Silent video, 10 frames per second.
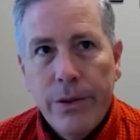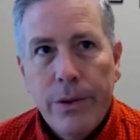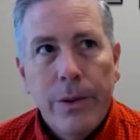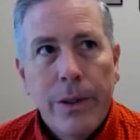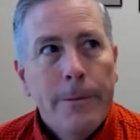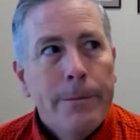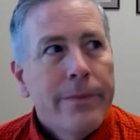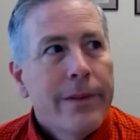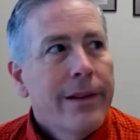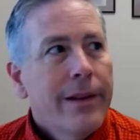to
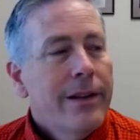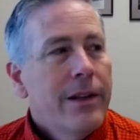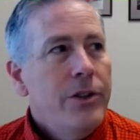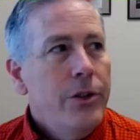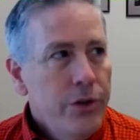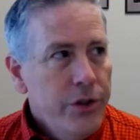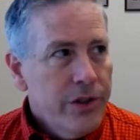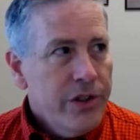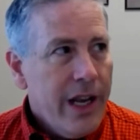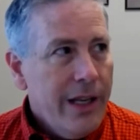use
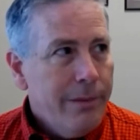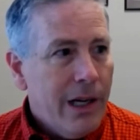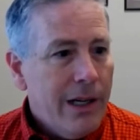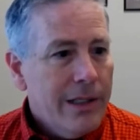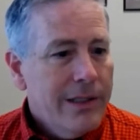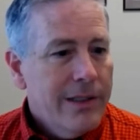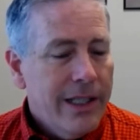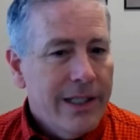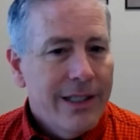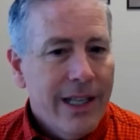your sandbox
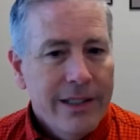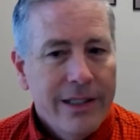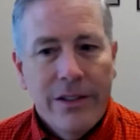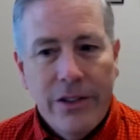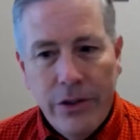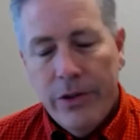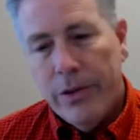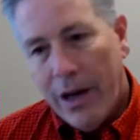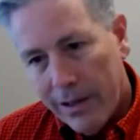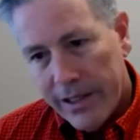and connect it
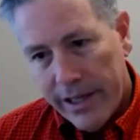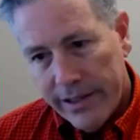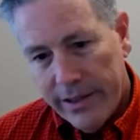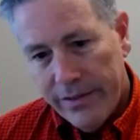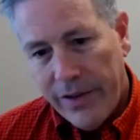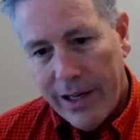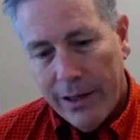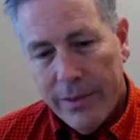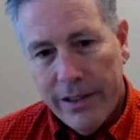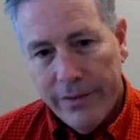to our test
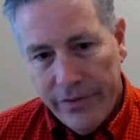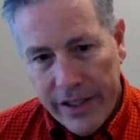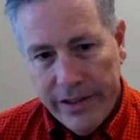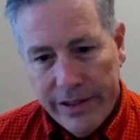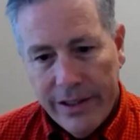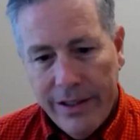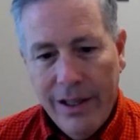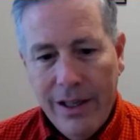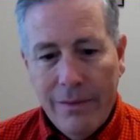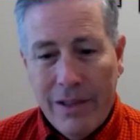environment of Vista,
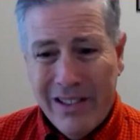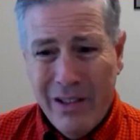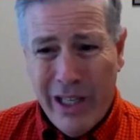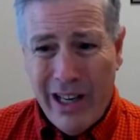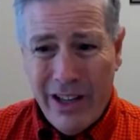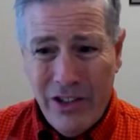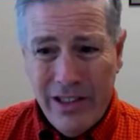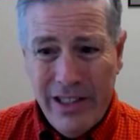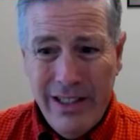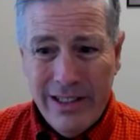because then we could actually
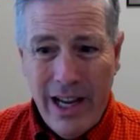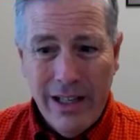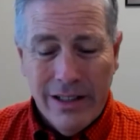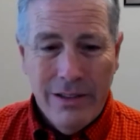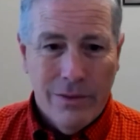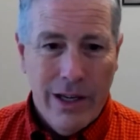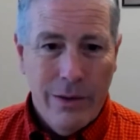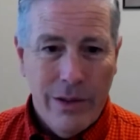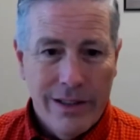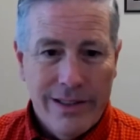see the data, right?
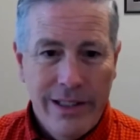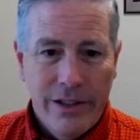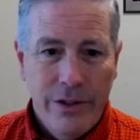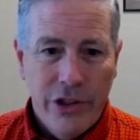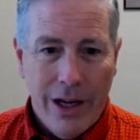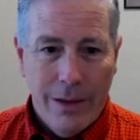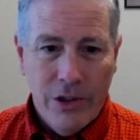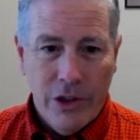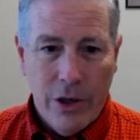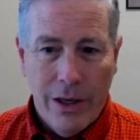We could see the
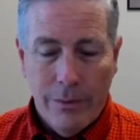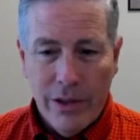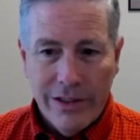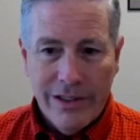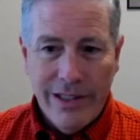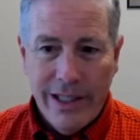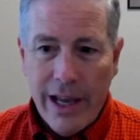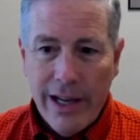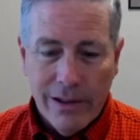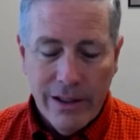jobs show up. We could see
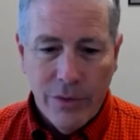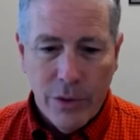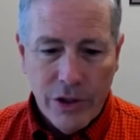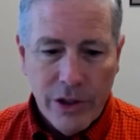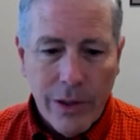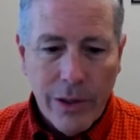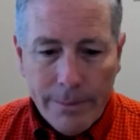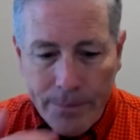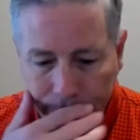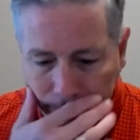the AR invoice show up.